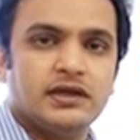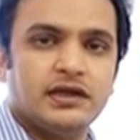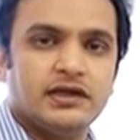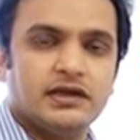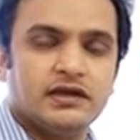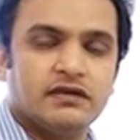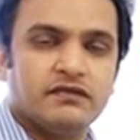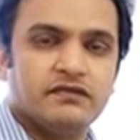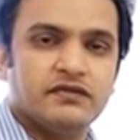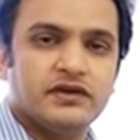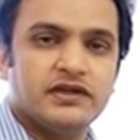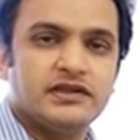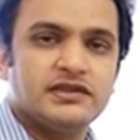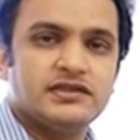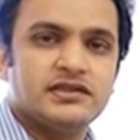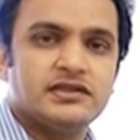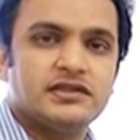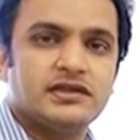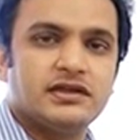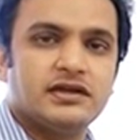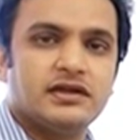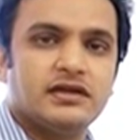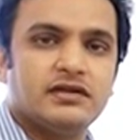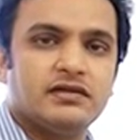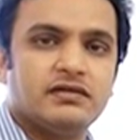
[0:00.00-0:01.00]

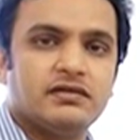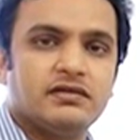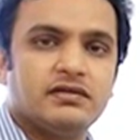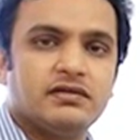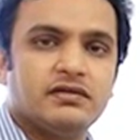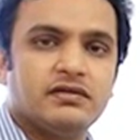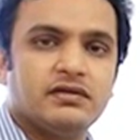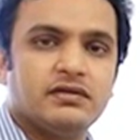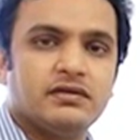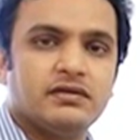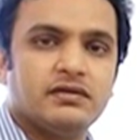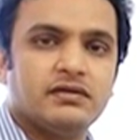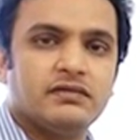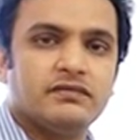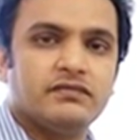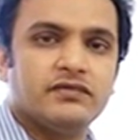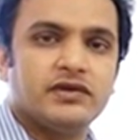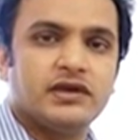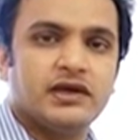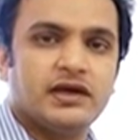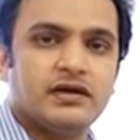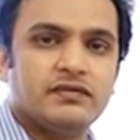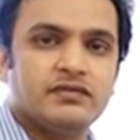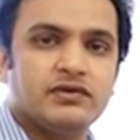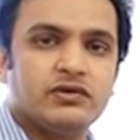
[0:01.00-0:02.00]
interface, and
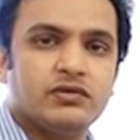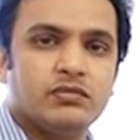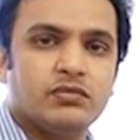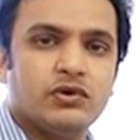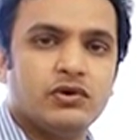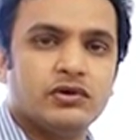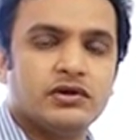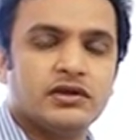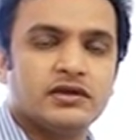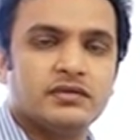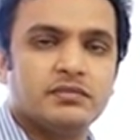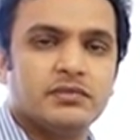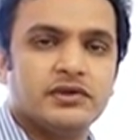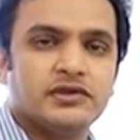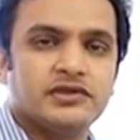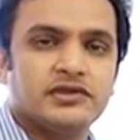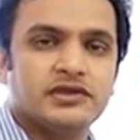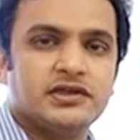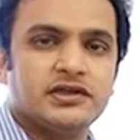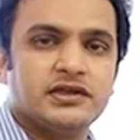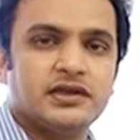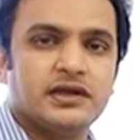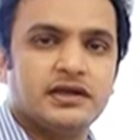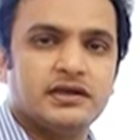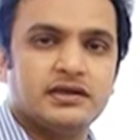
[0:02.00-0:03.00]
we have the robotic
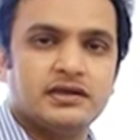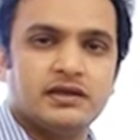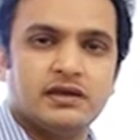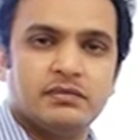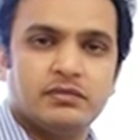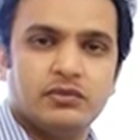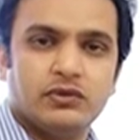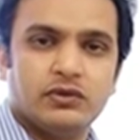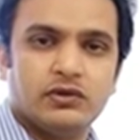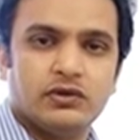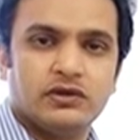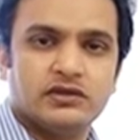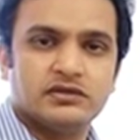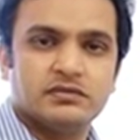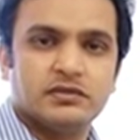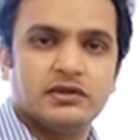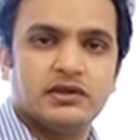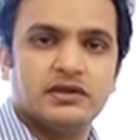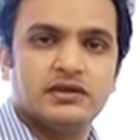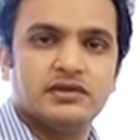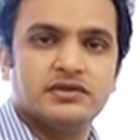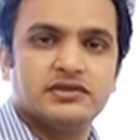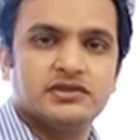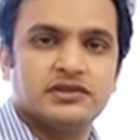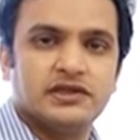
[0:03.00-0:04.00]
machine at Apollo
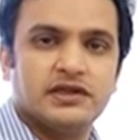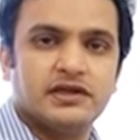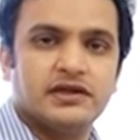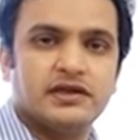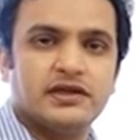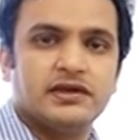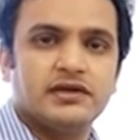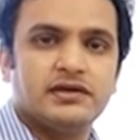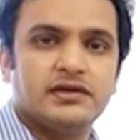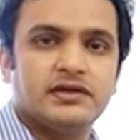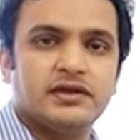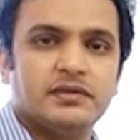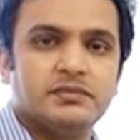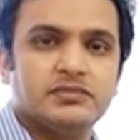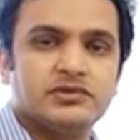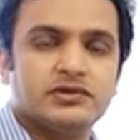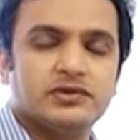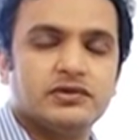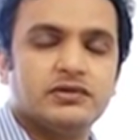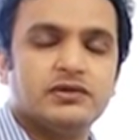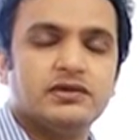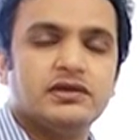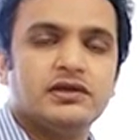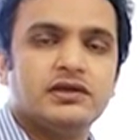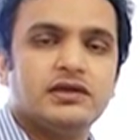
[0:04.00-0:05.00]
Hospitals, Chennai,
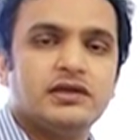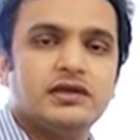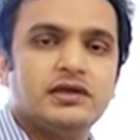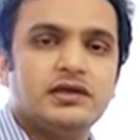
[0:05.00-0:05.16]
Greens Road.